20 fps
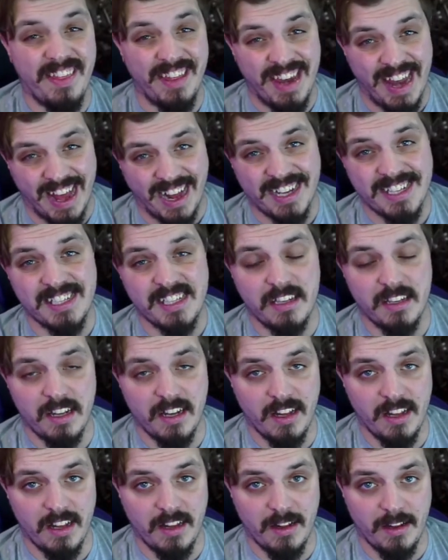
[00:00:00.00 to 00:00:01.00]
the next
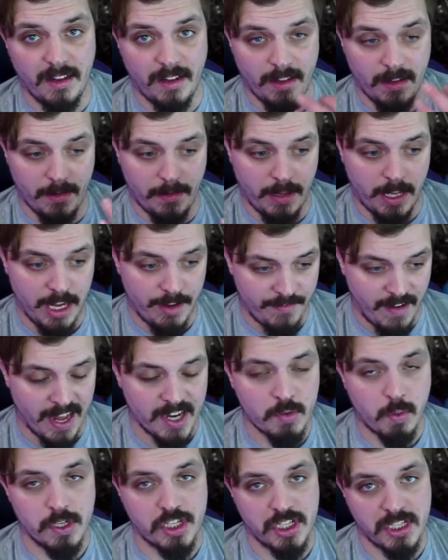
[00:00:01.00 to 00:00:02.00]

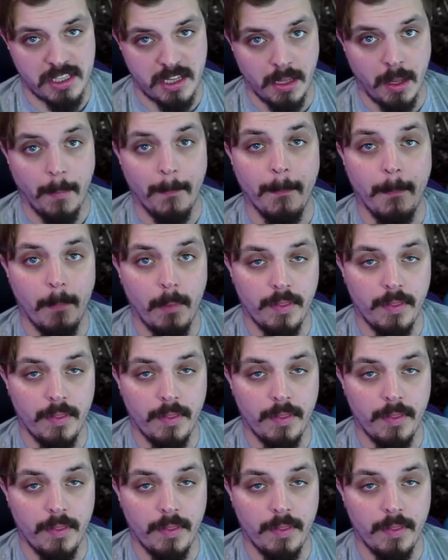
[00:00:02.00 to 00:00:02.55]
event, which is the